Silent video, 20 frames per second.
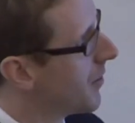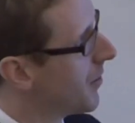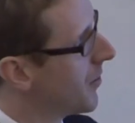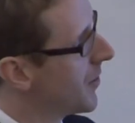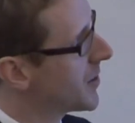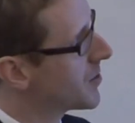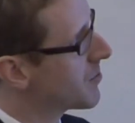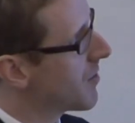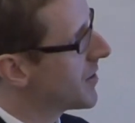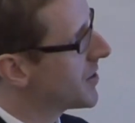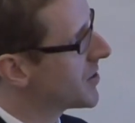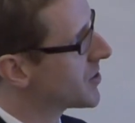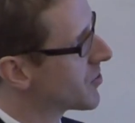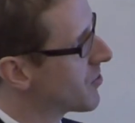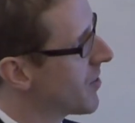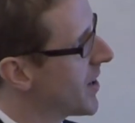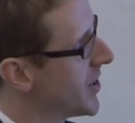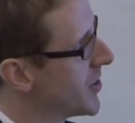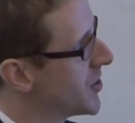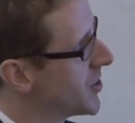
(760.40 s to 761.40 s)
This
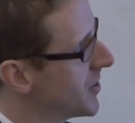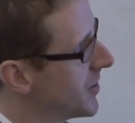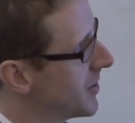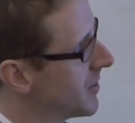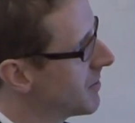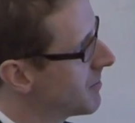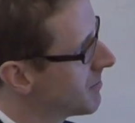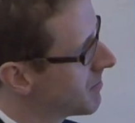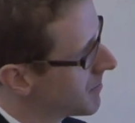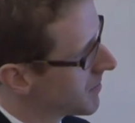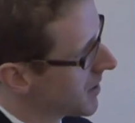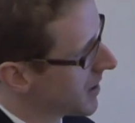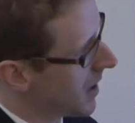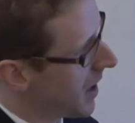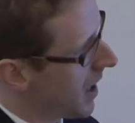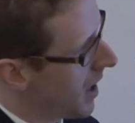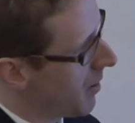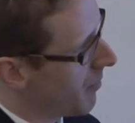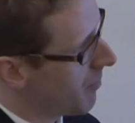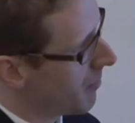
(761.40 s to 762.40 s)
registration
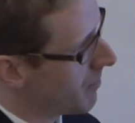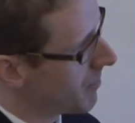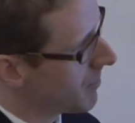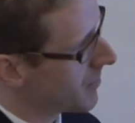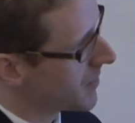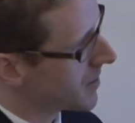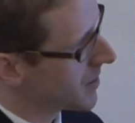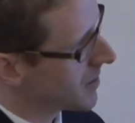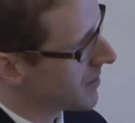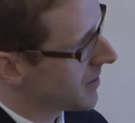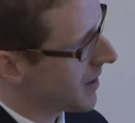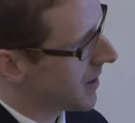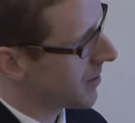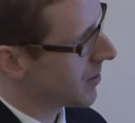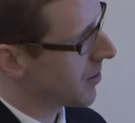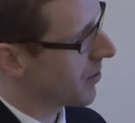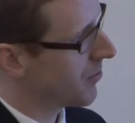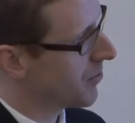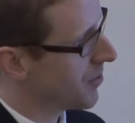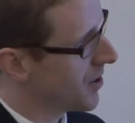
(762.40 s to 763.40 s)
um, then
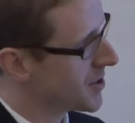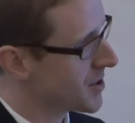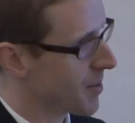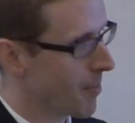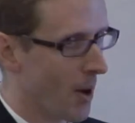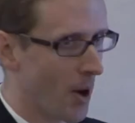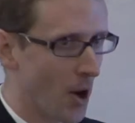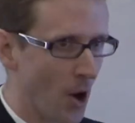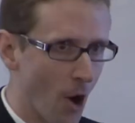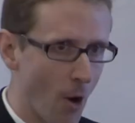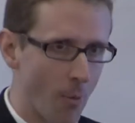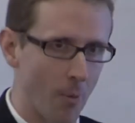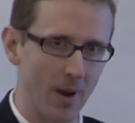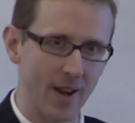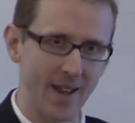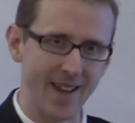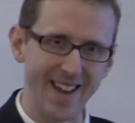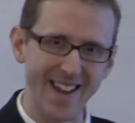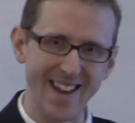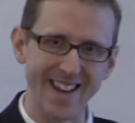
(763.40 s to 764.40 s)
confers a
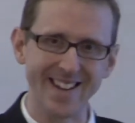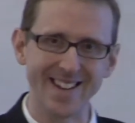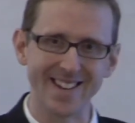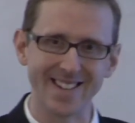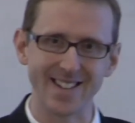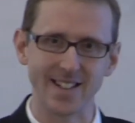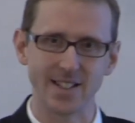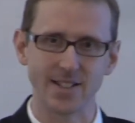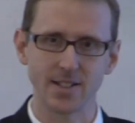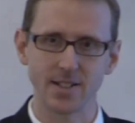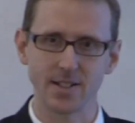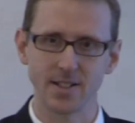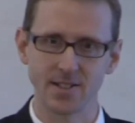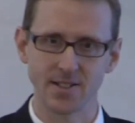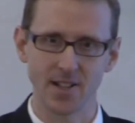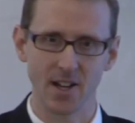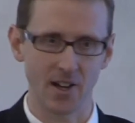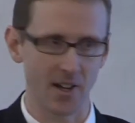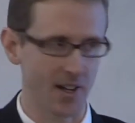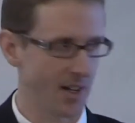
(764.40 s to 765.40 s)
monopoly in this
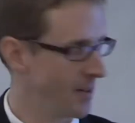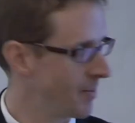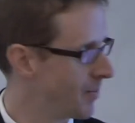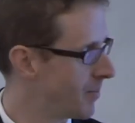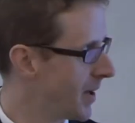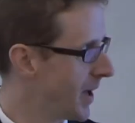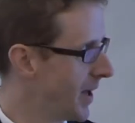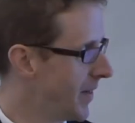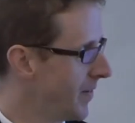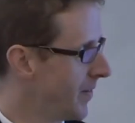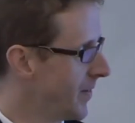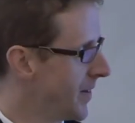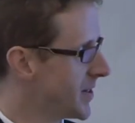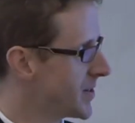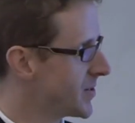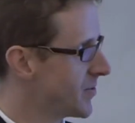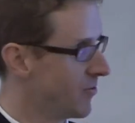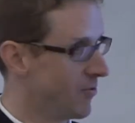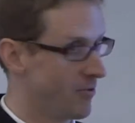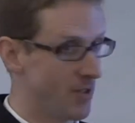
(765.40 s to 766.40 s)
design, in
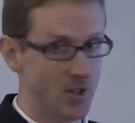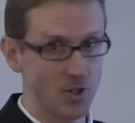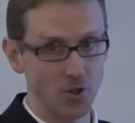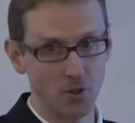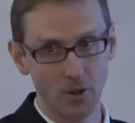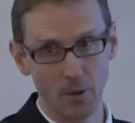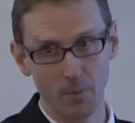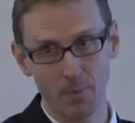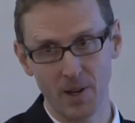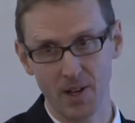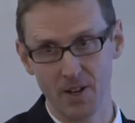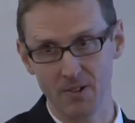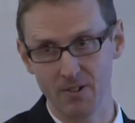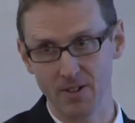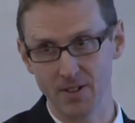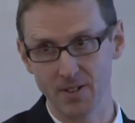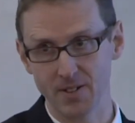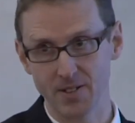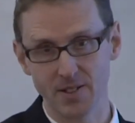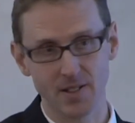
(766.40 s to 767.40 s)
this visual
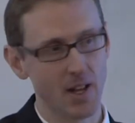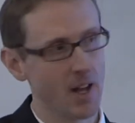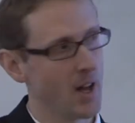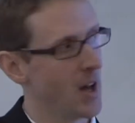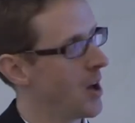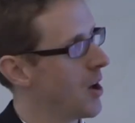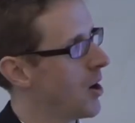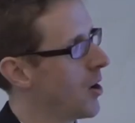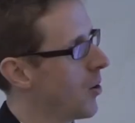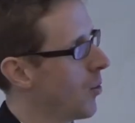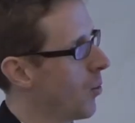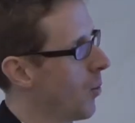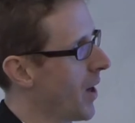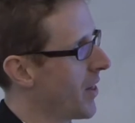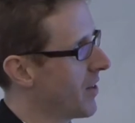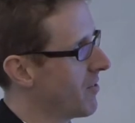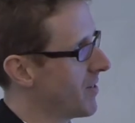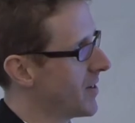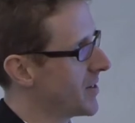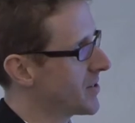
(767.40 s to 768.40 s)
appearance,
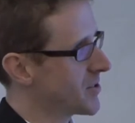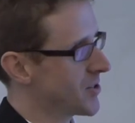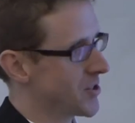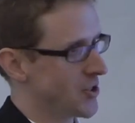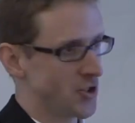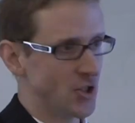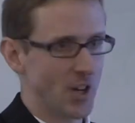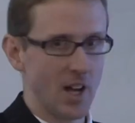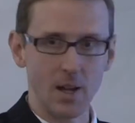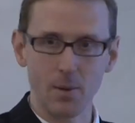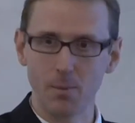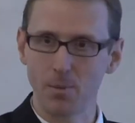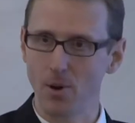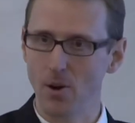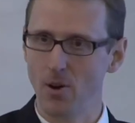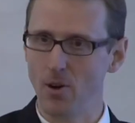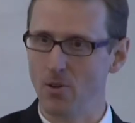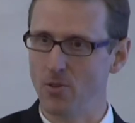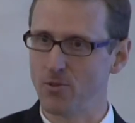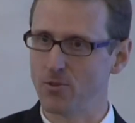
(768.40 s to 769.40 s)
whether it's the shape
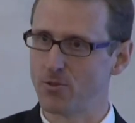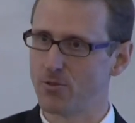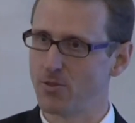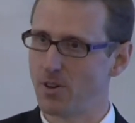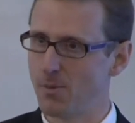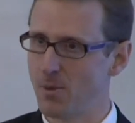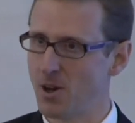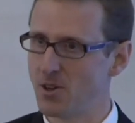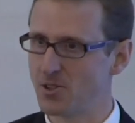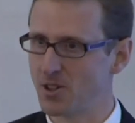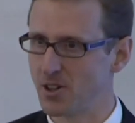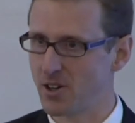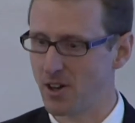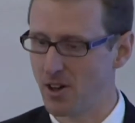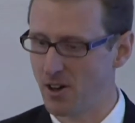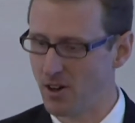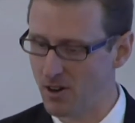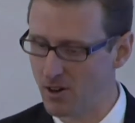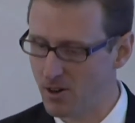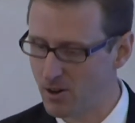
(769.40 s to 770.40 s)
of a motor
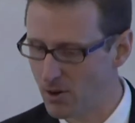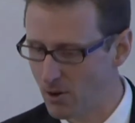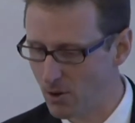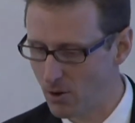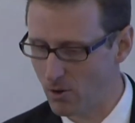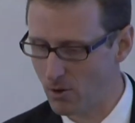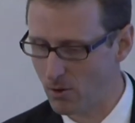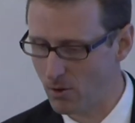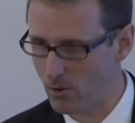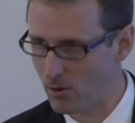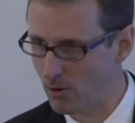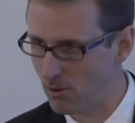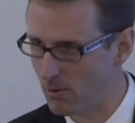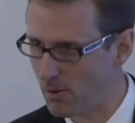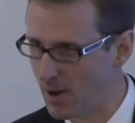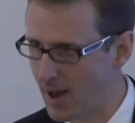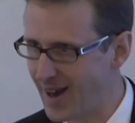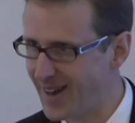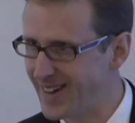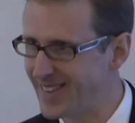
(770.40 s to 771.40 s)
car or
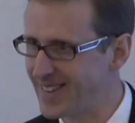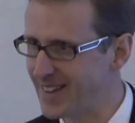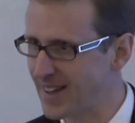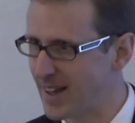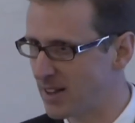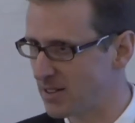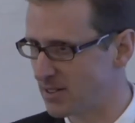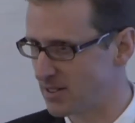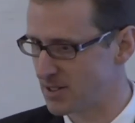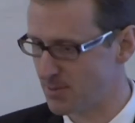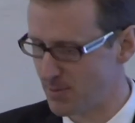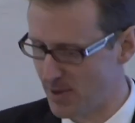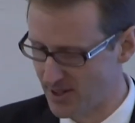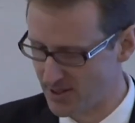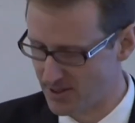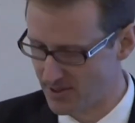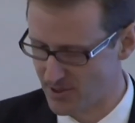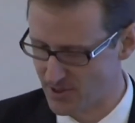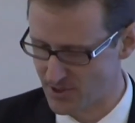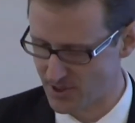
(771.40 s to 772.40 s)
anything else made
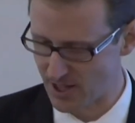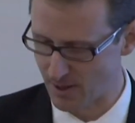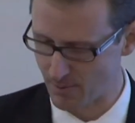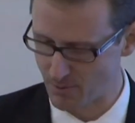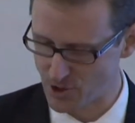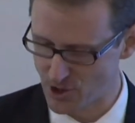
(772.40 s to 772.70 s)
to the same